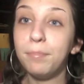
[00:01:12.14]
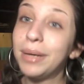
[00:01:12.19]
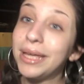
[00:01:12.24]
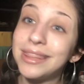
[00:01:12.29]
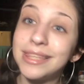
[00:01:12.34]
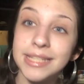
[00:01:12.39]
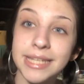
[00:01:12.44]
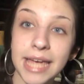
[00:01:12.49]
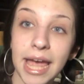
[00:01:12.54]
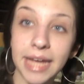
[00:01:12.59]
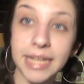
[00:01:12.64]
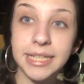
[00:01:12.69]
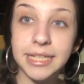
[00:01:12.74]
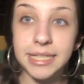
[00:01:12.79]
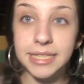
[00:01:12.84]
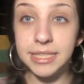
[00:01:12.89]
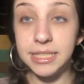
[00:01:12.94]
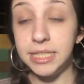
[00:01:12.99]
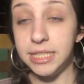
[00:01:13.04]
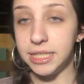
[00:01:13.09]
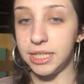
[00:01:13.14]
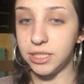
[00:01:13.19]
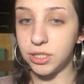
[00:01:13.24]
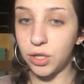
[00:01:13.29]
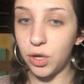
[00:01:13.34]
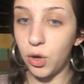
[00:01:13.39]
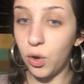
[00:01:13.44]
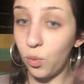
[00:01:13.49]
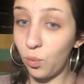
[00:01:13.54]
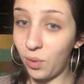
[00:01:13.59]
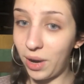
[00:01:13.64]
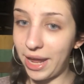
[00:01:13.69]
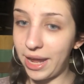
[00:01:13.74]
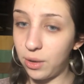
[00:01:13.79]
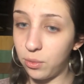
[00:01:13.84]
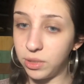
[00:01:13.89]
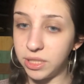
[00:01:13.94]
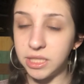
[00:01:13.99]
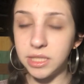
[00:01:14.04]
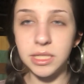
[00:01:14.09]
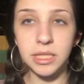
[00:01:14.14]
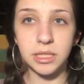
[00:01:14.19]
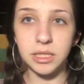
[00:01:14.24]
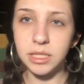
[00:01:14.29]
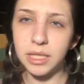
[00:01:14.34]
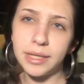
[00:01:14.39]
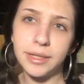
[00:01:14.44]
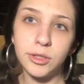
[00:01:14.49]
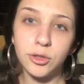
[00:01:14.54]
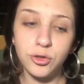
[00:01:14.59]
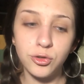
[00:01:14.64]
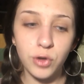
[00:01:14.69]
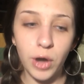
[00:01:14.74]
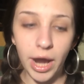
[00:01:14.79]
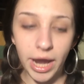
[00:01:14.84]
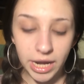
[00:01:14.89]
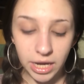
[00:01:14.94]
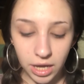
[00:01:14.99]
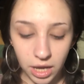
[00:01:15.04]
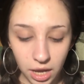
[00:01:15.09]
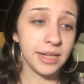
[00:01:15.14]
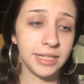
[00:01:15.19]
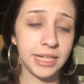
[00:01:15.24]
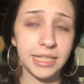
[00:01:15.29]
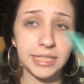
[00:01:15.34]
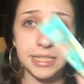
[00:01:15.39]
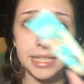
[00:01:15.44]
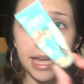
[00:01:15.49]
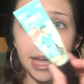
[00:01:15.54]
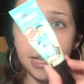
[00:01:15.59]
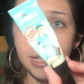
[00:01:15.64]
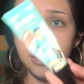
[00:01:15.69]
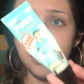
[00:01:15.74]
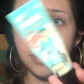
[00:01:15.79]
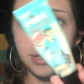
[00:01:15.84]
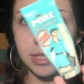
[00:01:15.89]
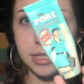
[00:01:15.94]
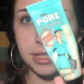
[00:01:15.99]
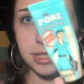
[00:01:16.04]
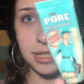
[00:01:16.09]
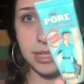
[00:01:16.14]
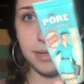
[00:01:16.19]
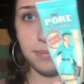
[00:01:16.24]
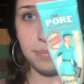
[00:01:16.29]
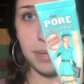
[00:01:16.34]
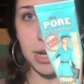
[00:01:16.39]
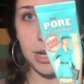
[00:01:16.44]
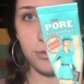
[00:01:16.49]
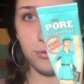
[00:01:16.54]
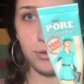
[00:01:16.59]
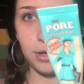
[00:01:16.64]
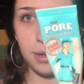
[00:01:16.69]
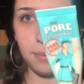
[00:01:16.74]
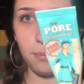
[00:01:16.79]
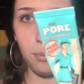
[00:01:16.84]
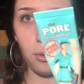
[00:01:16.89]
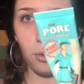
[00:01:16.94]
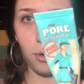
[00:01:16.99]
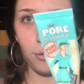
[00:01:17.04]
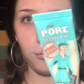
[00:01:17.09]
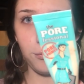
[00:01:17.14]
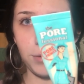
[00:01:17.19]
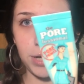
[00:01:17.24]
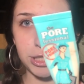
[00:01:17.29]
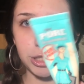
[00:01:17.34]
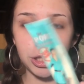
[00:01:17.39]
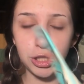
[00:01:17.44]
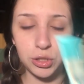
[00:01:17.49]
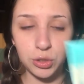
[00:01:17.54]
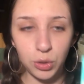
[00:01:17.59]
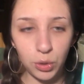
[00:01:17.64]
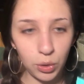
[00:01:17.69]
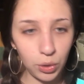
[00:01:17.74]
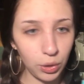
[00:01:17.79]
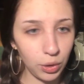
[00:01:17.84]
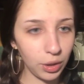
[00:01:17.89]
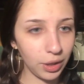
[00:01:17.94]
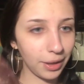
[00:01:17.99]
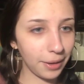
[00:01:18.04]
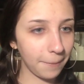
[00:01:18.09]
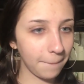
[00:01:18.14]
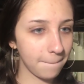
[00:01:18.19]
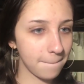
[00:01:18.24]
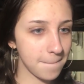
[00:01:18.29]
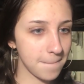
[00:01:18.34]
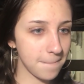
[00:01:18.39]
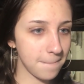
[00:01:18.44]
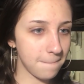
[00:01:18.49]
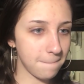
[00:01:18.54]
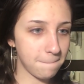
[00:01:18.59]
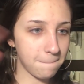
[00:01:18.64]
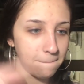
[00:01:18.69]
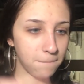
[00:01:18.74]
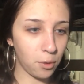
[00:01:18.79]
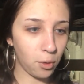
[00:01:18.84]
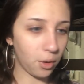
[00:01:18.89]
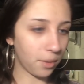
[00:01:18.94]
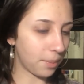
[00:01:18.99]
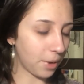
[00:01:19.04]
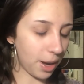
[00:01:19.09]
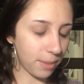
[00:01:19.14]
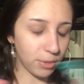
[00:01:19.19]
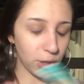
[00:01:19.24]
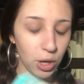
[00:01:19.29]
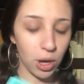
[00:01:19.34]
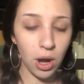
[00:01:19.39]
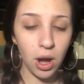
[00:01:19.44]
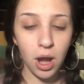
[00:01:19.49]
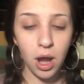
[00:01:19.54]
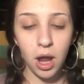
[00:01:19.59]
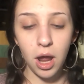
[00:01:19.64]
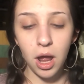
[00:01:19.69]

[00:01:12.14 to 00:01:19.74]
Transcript: But the tackiness does go away once it's like dried. Next, I use the Benefit Porefessional Pore Primer.